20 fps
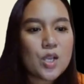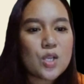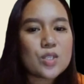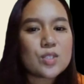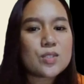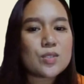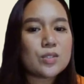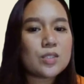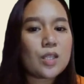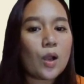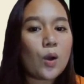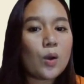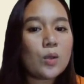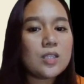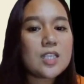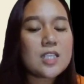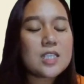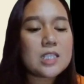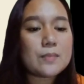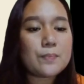So the
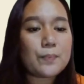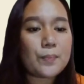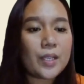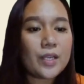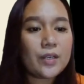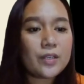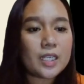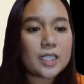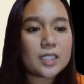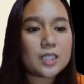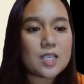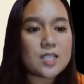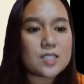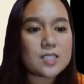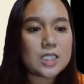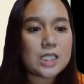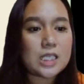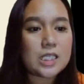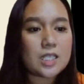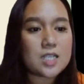Holy Spirit
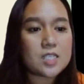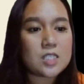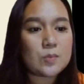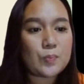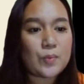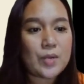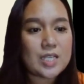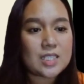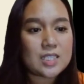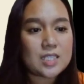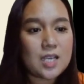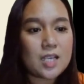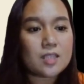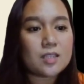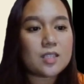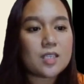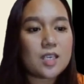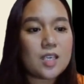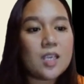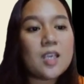is seen as
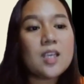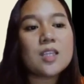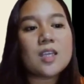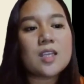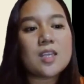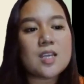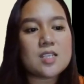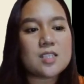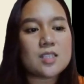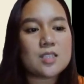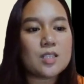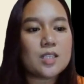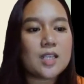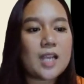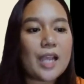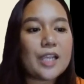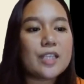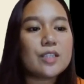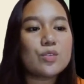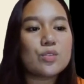present in and as the
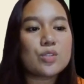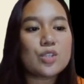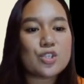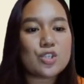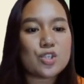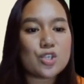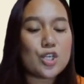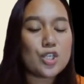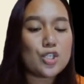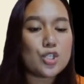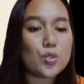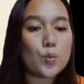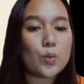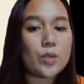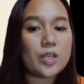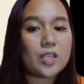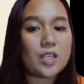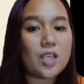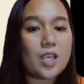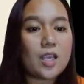guide to the church
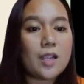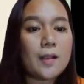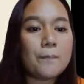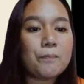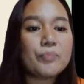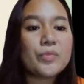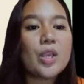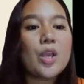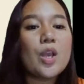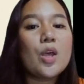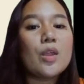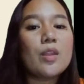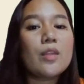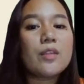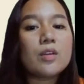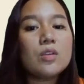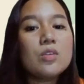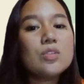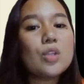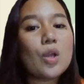working
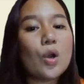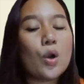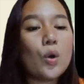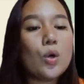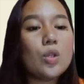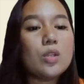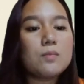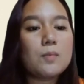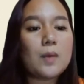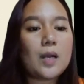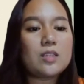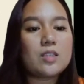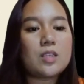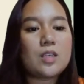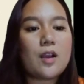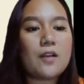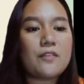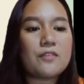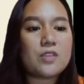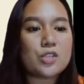through the whole
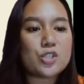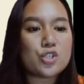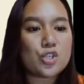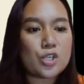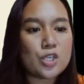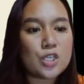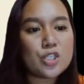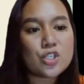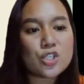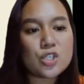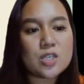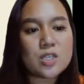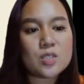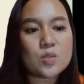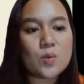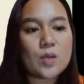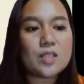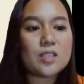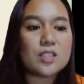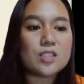body of the church
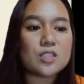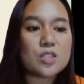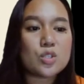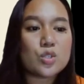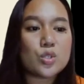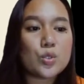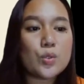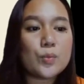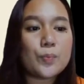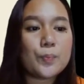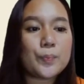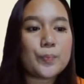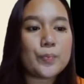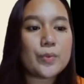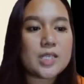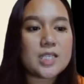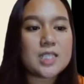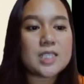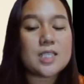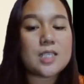as well as through
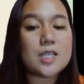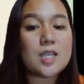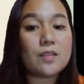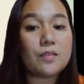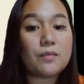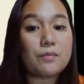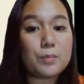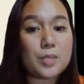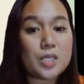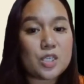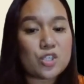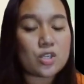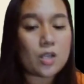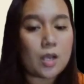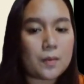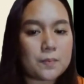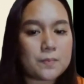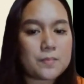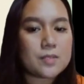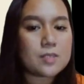priests and
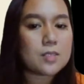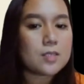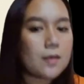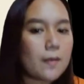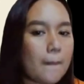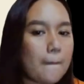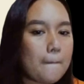bishops.